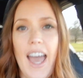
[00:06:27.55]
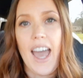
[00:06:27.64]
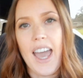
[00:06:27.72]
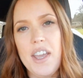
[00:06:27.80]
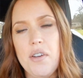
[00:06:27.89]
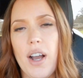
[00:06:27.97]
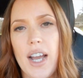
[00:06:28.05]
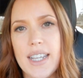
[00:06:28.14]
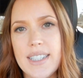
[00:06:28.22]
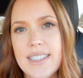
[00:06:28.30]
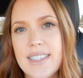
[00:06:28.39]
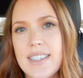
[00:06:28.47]
Hey you
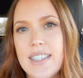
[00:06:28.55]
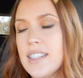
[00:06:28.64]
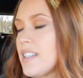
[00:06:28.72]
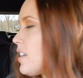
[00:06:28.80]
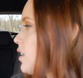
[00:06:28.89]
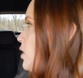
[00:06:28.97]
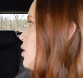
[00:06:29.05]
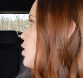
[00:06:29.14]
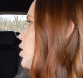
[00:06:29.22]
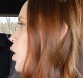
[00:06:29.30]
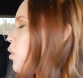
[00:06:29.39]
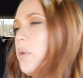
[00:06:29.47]
guys,
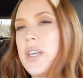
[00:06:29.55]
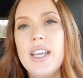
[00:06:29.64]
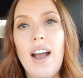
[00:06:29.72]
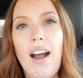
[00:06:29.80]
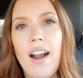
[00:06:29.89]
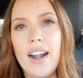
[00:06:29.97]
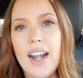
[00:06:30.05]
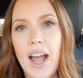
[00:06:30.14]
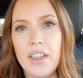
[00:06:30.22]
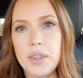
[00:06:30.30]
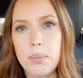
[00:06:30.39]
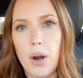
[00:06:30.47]
so we are
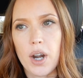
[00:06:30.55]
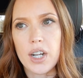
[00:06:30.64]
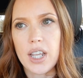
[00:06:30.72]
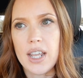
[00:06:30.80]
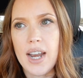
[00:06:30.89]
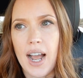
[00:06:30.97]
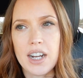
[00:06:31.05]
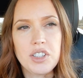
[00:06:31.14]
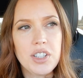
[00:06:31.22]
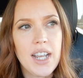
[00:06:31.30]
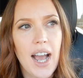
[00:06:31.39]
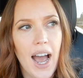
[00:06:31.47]
at the park, and
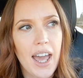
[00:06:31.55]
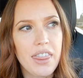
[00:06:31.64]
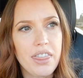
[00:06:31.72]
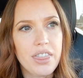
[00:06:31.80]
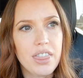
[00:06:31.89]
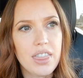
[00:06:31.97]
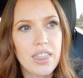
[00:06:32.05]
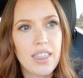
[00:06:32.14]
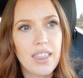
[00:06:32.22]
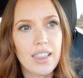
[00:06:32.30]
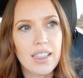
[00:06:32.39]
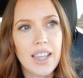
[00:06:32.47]
actually I
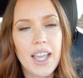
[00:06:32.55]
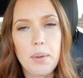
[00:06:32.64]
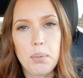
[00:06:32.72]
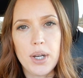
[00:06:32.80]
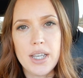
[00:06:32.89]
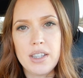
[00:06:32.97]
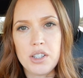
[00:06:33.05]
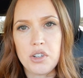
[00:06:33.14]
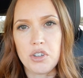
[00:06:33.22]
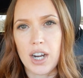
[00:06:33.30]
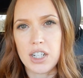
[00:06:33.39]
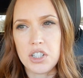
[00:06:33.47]
like put in
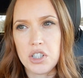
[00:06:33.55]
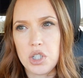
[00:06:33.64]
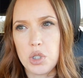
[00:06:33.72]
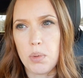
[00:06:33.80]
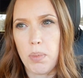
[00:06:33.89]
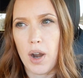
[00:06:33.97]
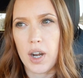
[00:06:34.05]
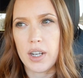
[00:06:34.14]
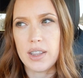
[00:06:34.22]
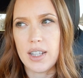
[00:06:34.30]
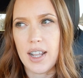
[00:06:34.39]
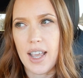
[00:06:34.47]
directions to a park,
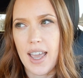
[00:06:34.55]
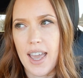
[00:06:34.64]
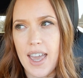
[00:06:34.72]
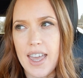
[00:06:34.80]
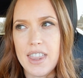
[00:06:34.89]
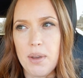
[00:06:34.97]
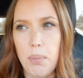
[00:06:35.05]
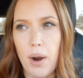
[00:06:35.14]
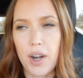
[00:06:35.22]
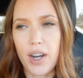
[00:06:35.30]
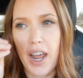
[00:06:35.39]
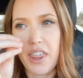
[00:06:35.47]
and the
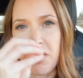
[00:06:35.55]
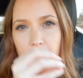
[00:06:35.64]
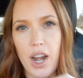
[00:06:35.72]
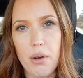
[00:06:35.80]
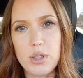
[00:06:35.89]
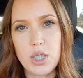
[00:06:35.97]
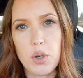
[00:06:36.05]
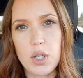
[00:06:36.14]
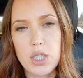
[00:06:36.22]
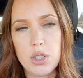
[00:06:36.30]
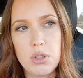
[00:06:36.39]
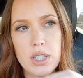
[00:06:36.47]
park I thought I was
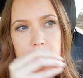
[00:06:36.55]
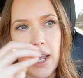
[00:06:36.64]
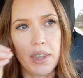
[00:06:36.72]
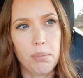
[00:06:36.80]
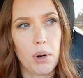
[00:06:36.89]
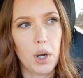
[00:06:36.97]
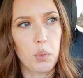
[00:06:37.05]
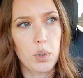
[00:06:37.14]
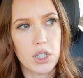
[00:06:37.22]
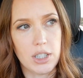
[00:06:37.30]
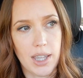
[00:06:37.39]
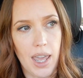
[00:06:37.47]
going to is not the park
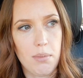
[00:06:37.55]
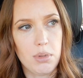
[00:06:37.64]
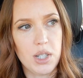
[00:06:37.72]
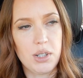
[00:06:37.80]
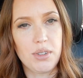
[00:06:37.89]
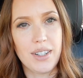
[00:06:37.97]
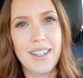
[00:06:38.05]
we just came to.